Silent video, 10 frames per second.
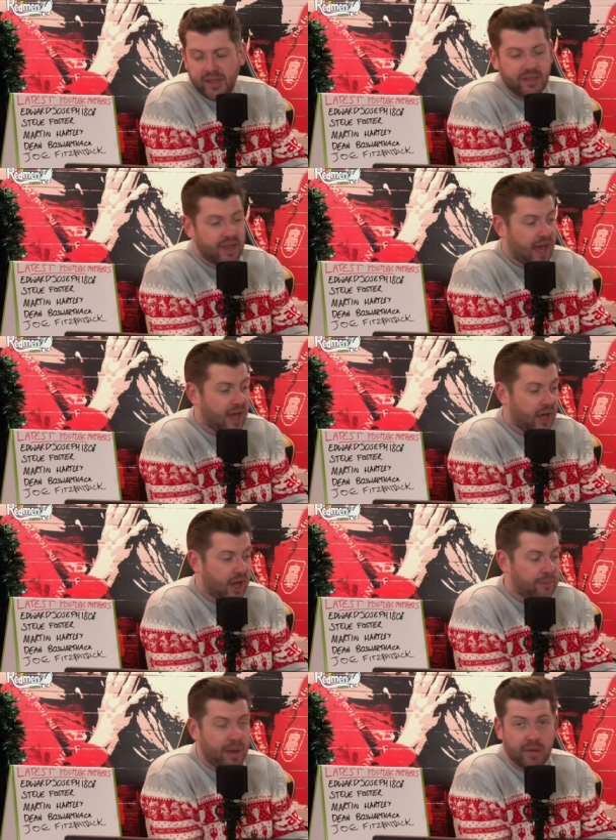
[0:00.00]
that
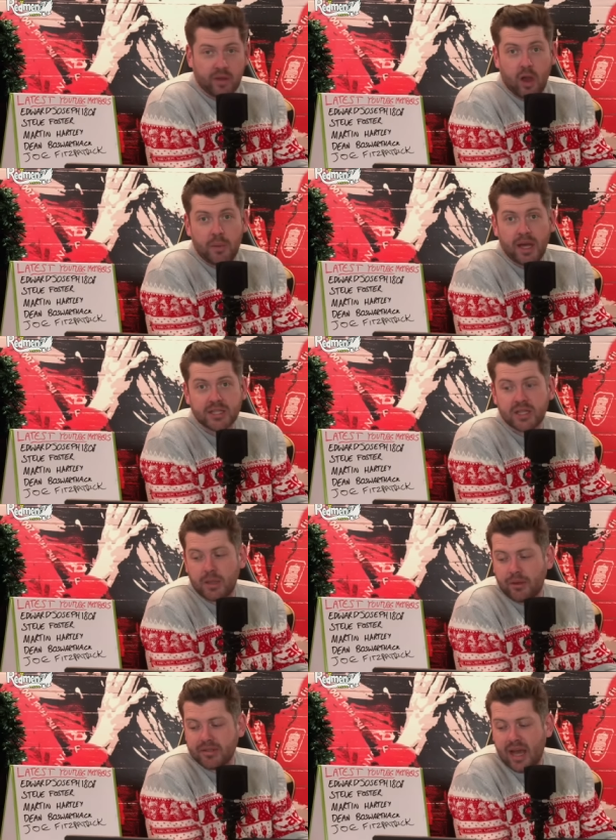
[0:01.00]
Empire of the Cop article
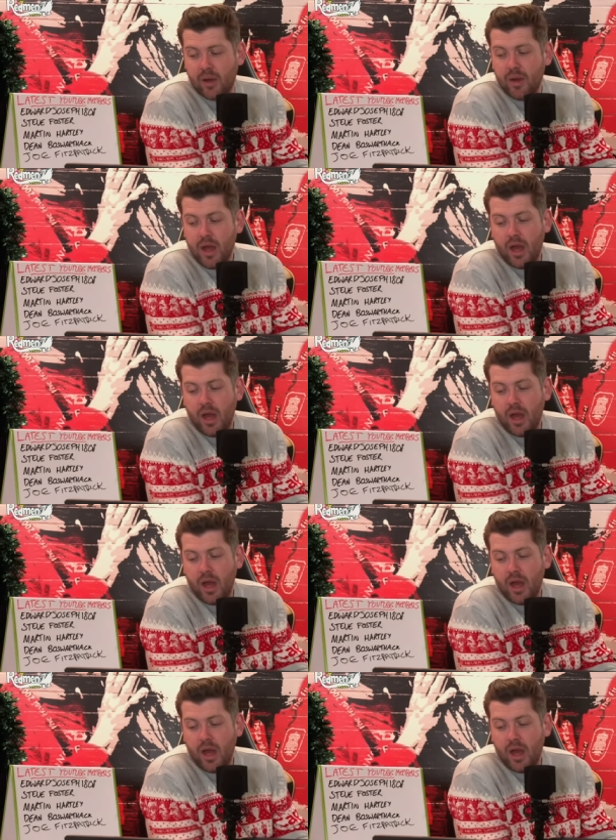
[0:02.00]
about how